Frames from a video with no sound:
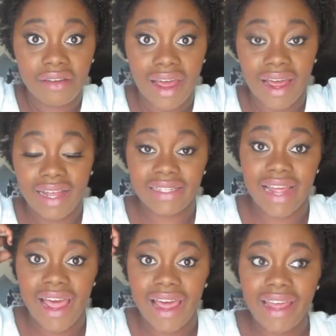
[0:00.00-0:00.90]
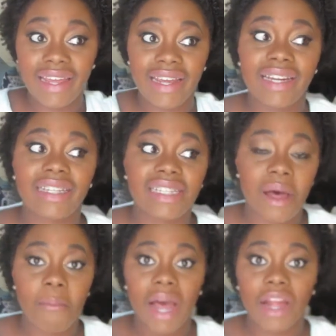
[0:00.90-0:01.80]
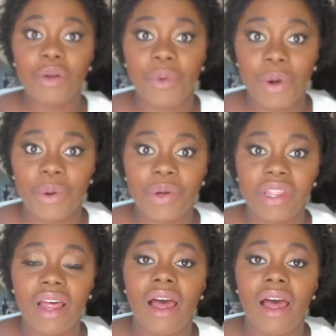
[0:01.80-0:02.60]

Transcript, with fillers: you guys, that is my growth